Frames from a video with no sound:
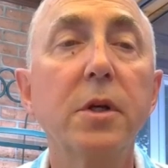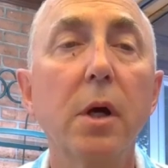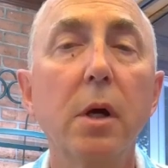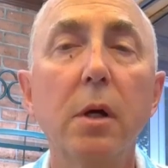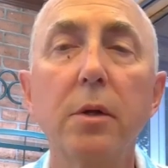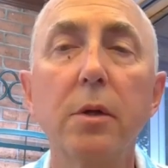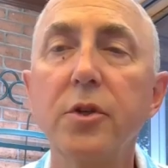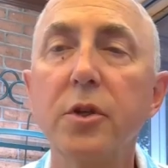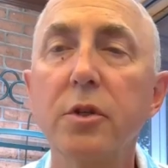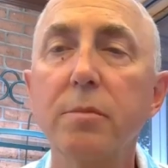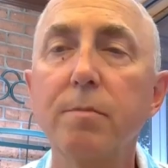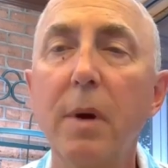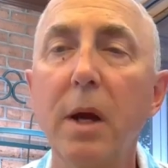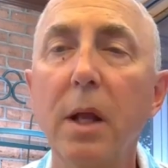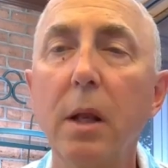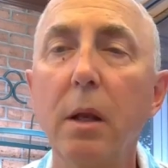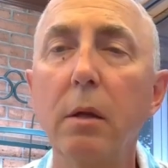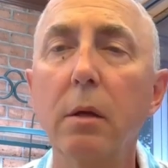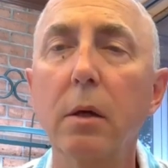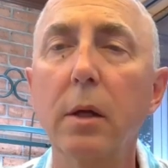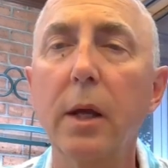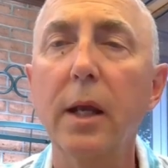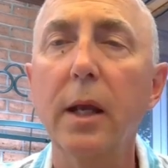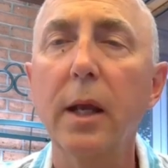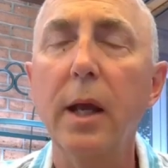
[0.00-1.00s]
just by
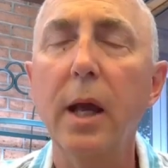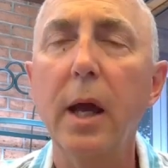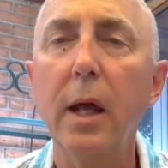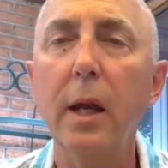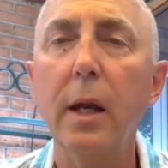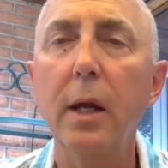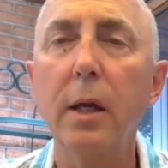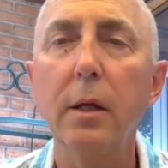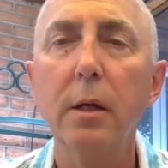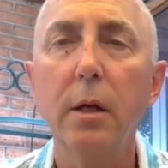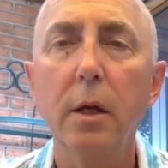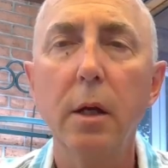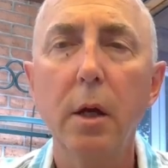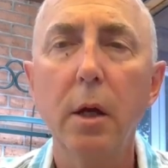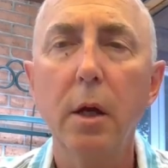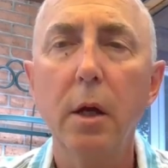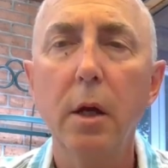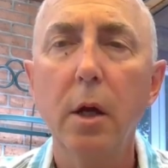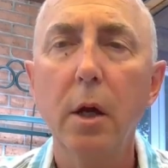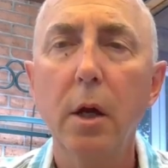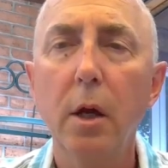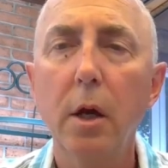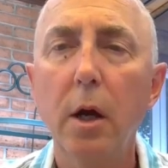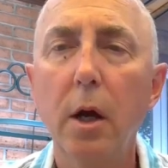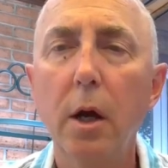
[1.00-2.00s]
looking at it.
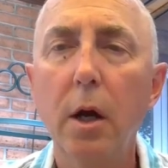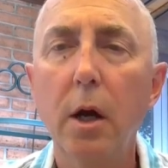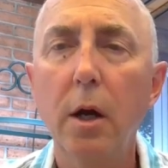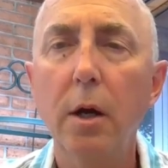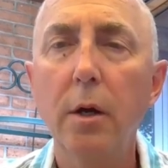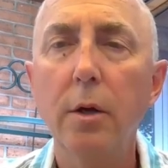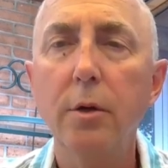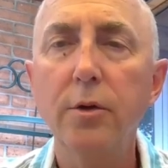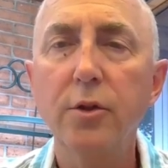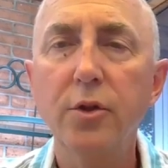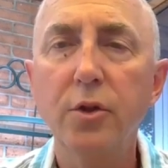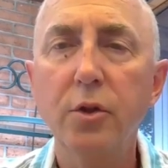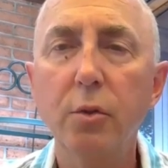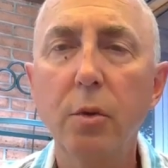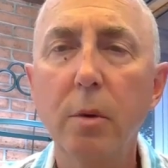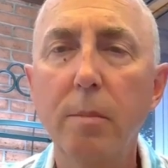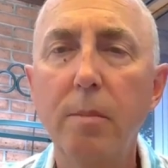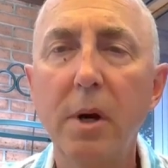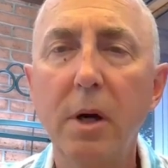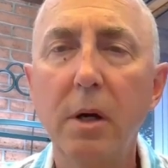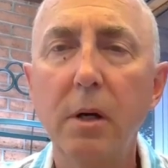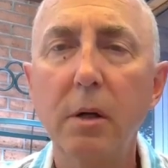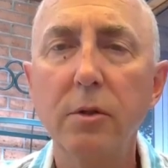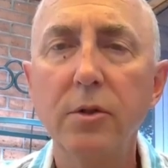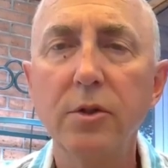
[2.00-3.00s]
To a
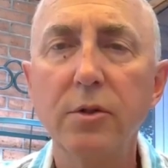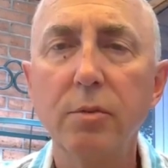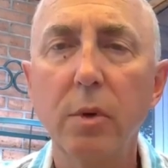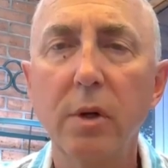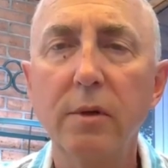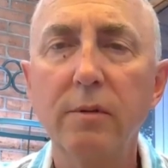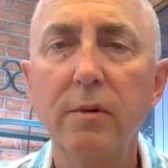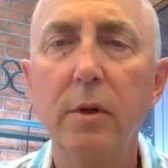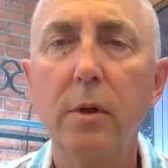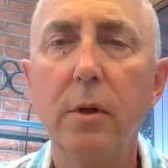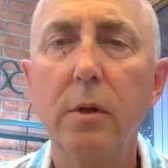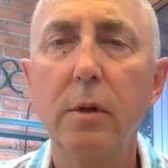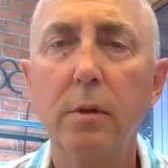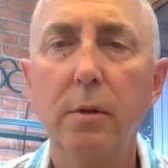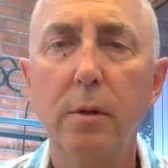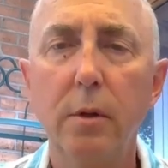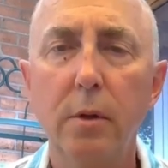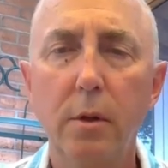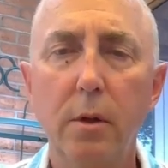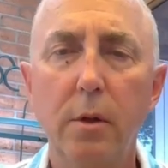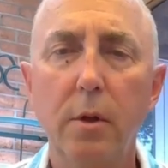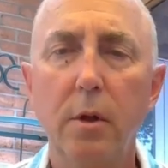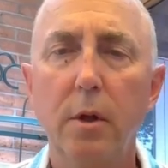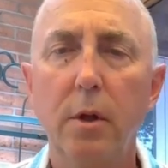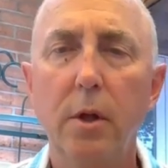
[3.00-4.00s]
barrel swivel.
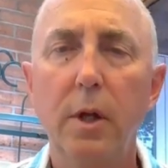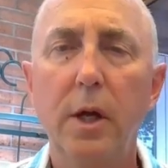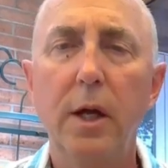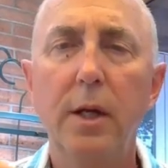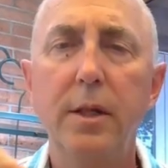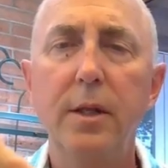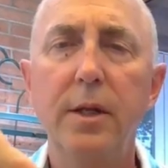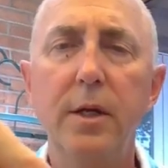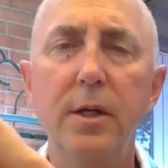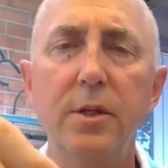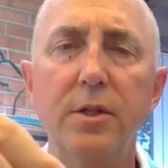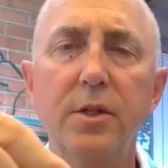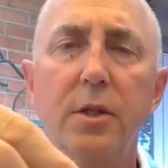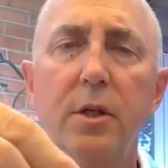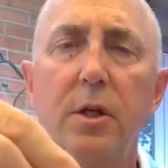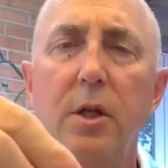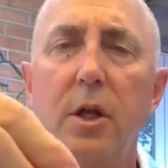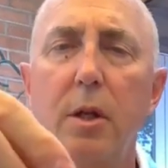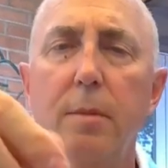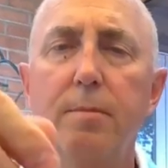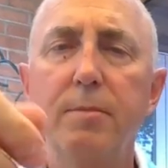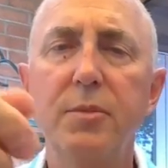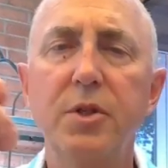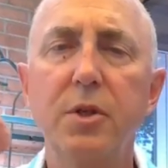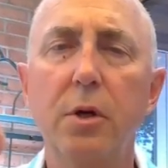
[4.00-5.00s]
And this
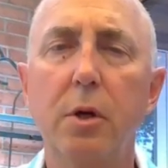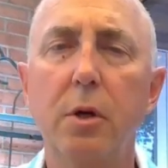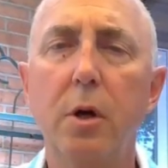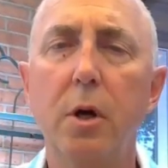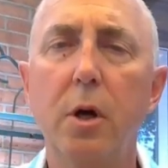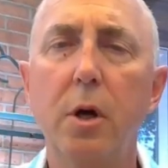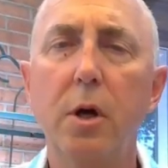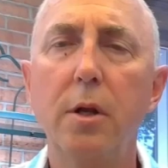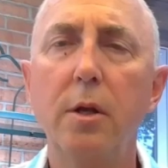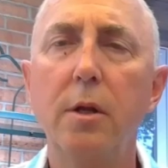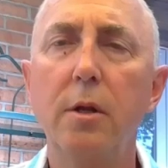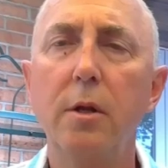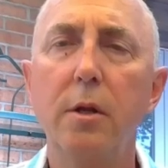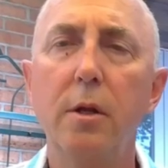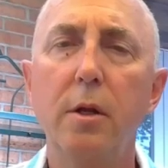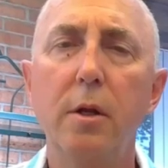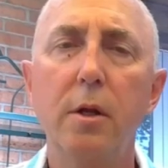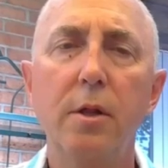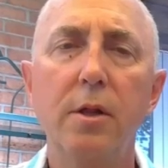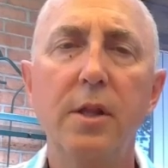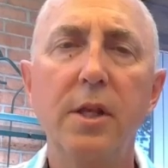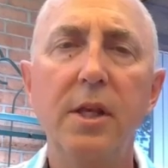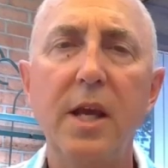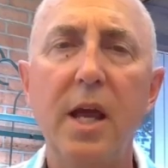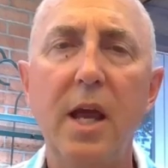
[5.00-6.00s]
clips on
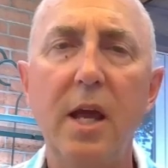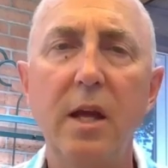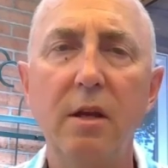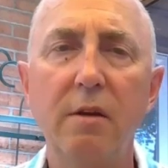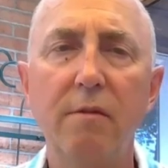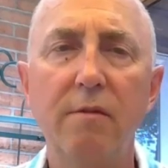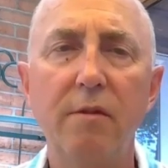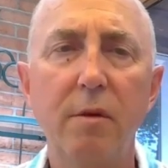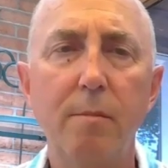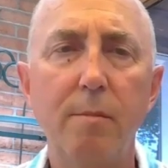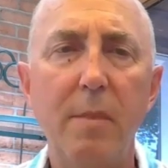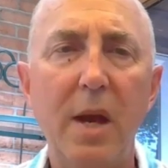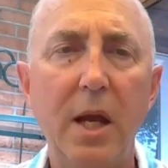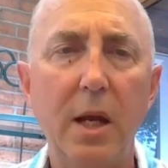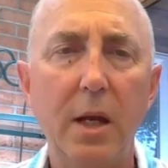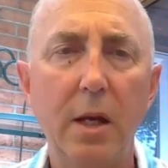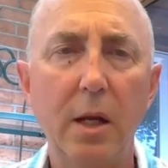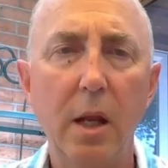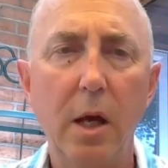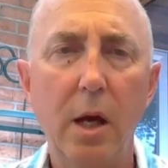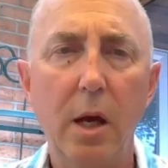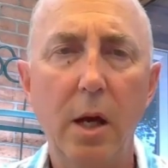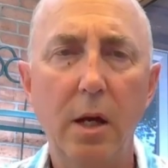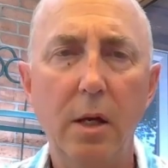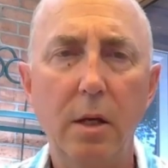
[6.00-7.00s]
the end of the main
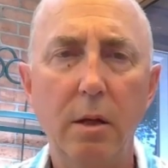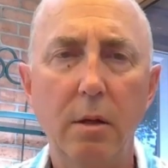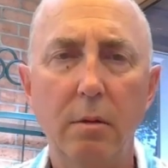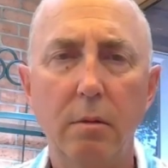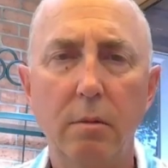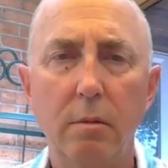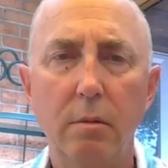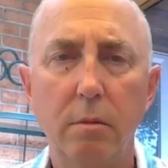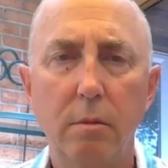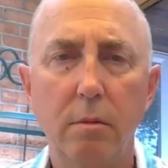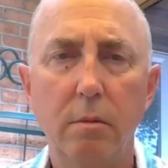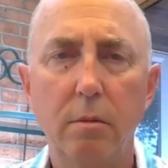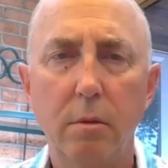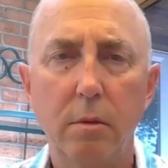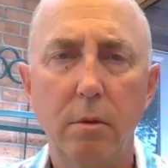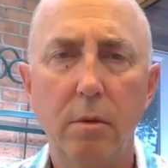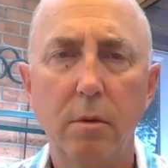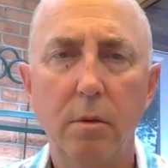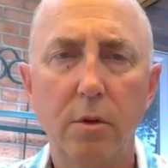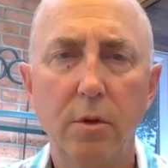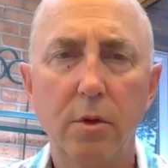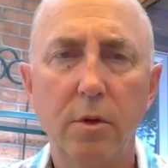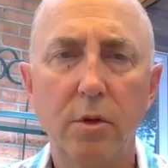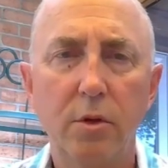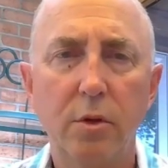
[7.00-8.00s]
line
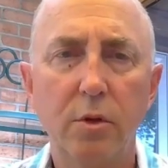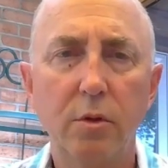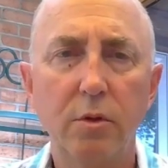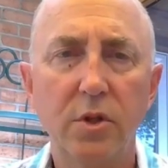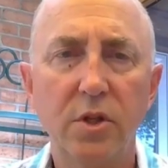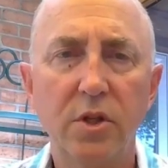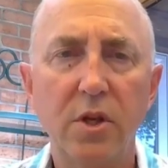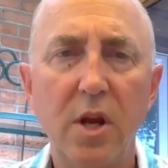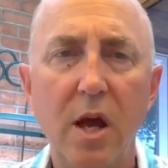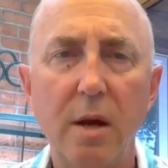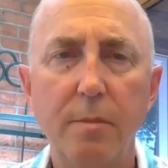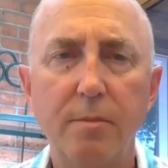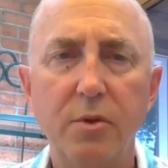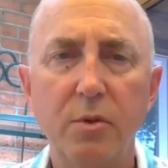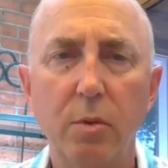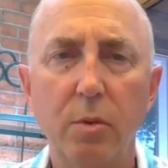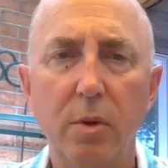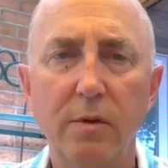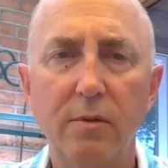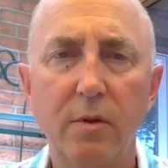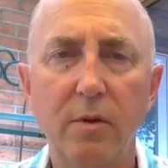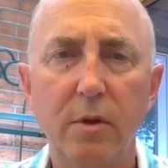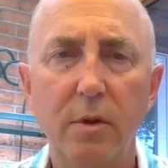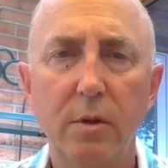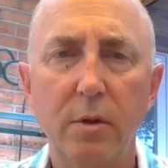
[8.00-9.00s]
to a snap swivel.